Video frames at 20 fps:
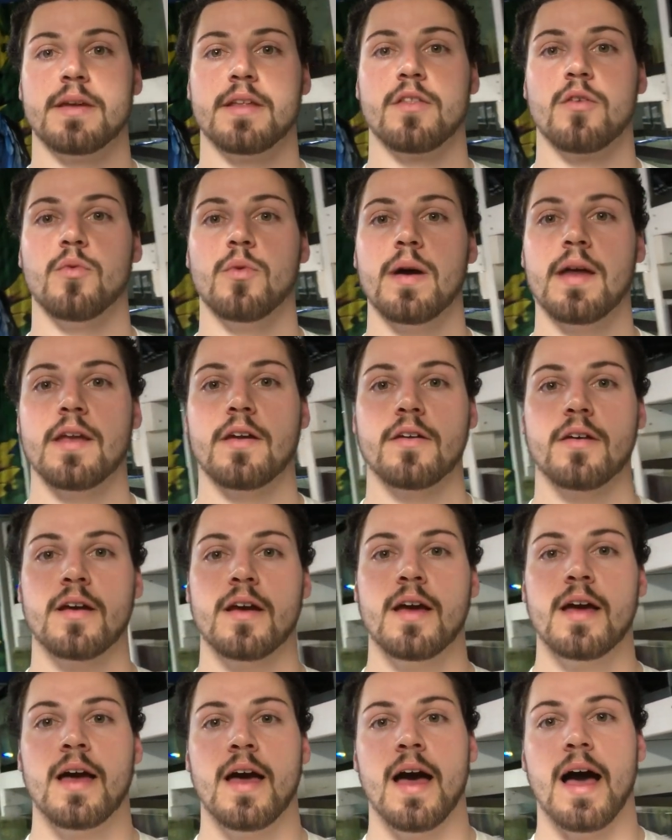But in the
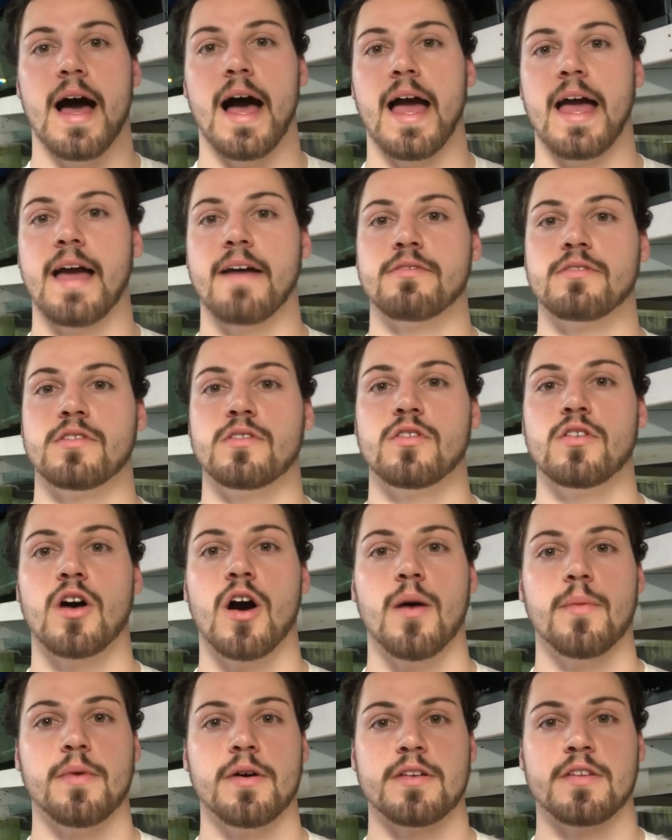winter, I have to do
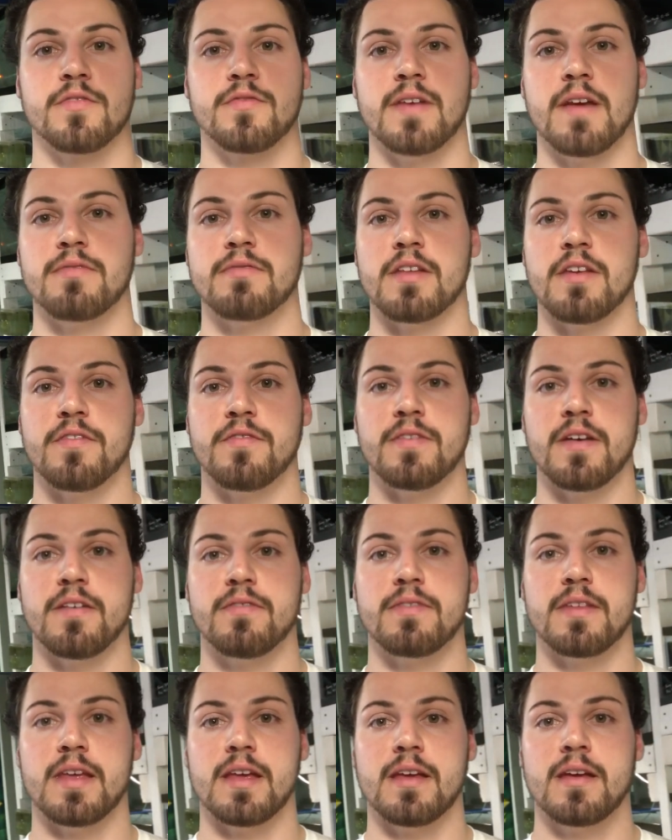almost
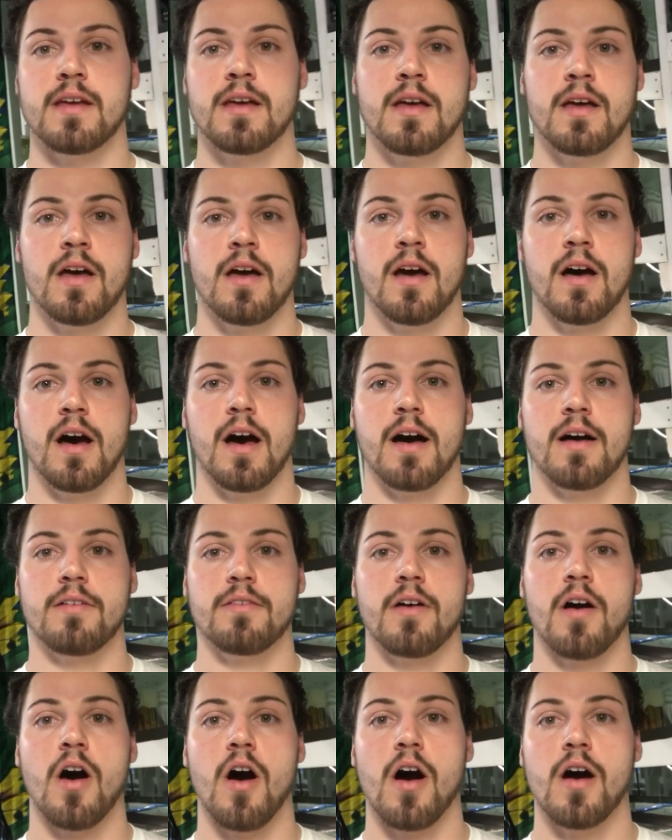50-50
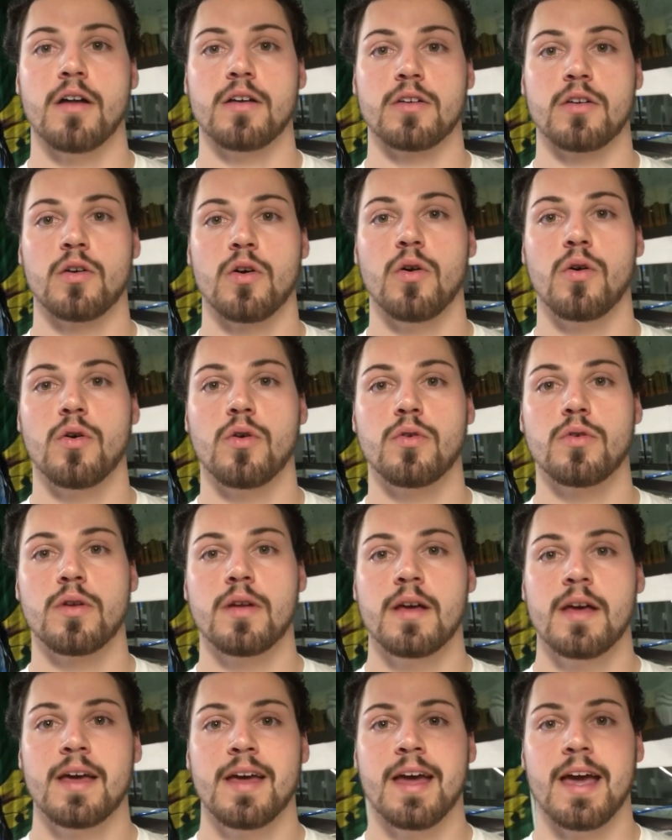of hot and
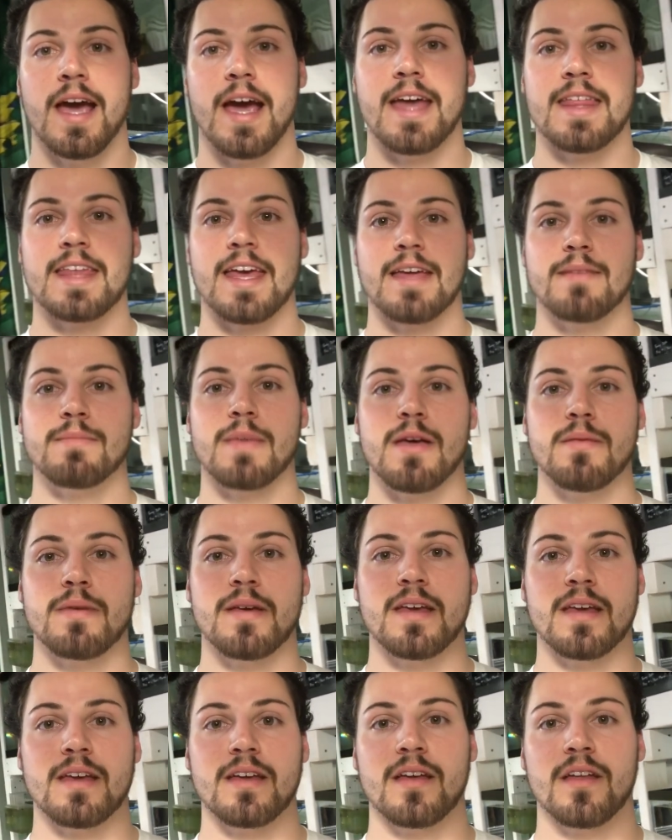cold, and then
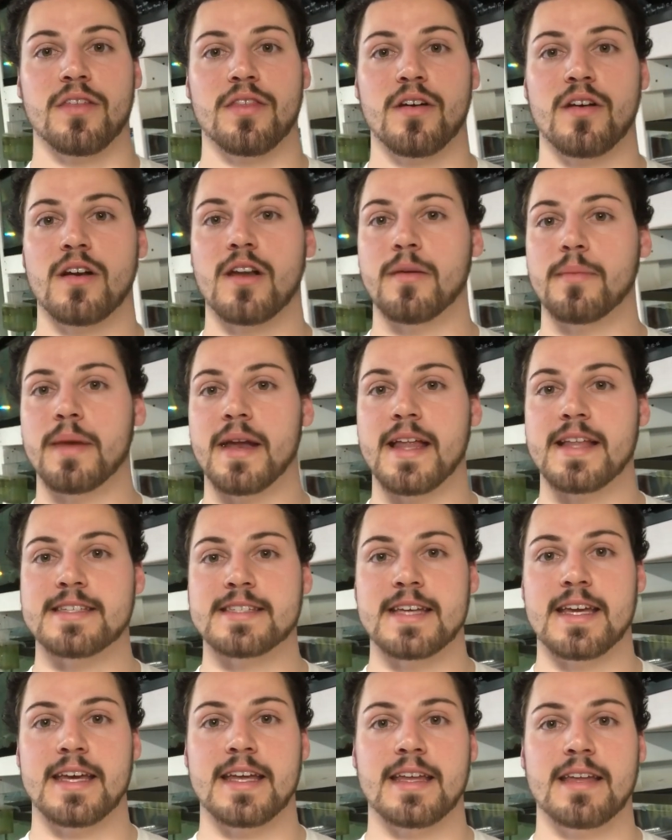maybe 30
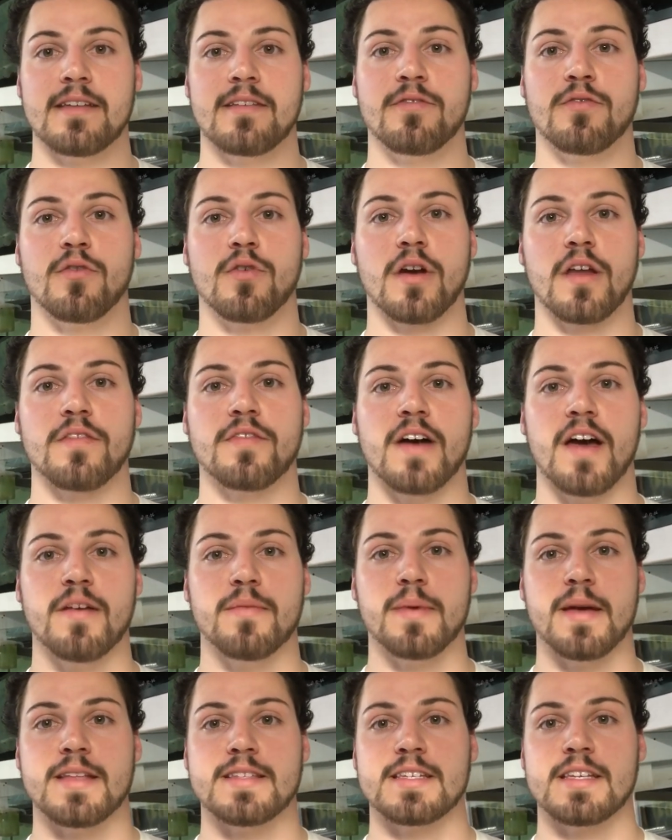minutes in,
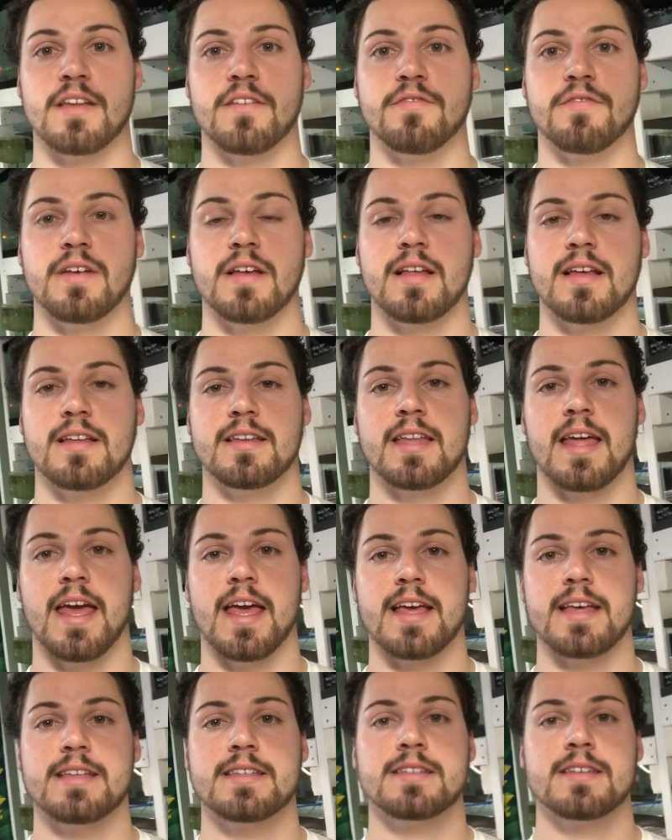45 minutes in of filling
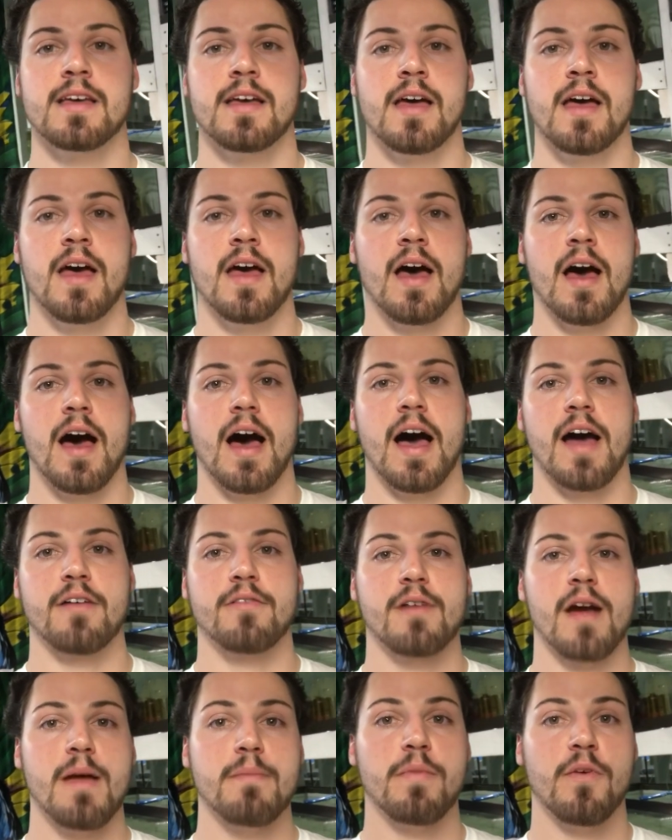tanks,
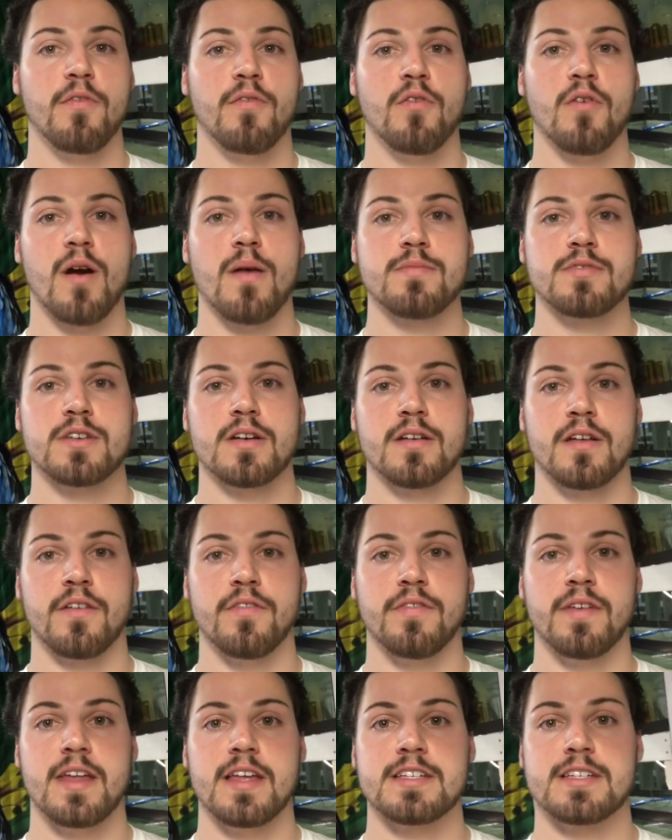right before I'm starting
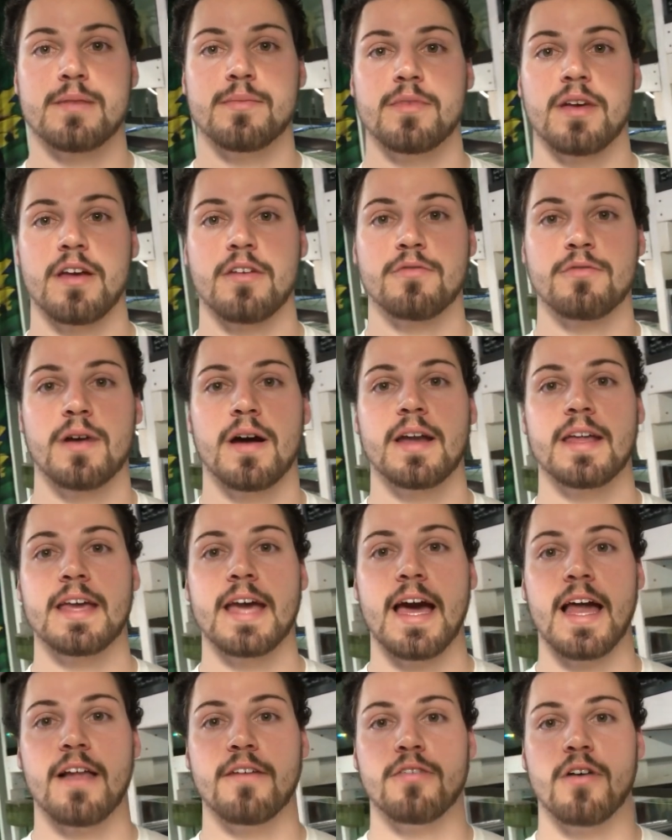to finish, I'm like
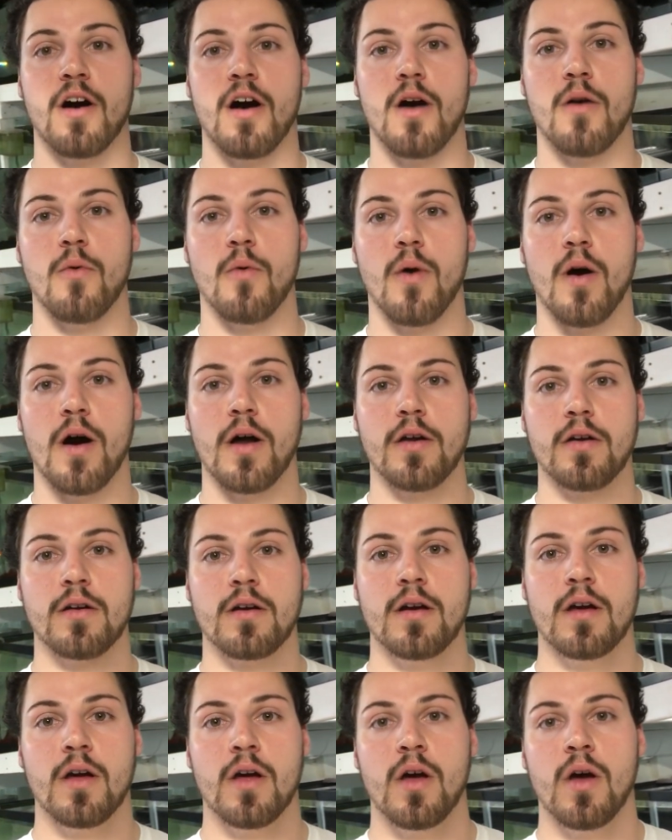running out of hot
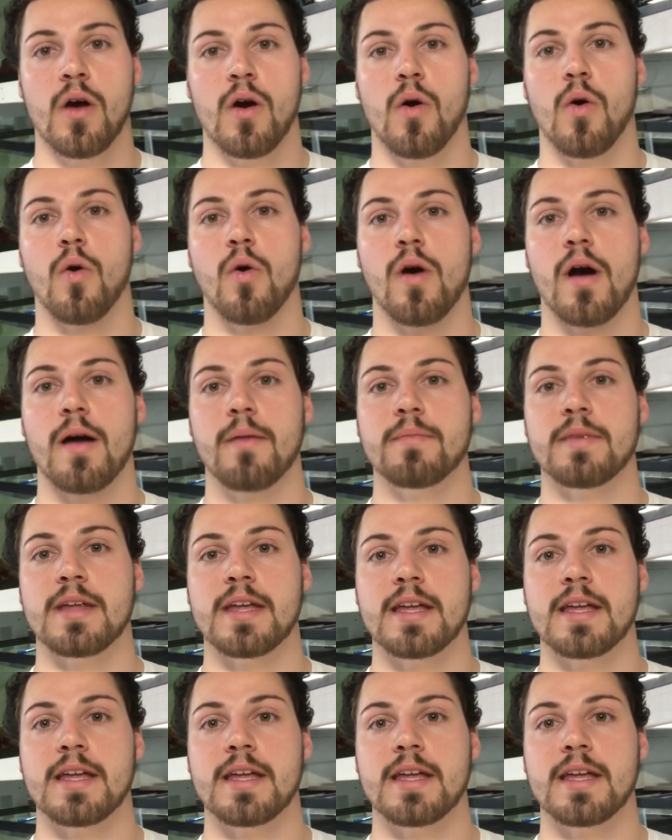water, or I'm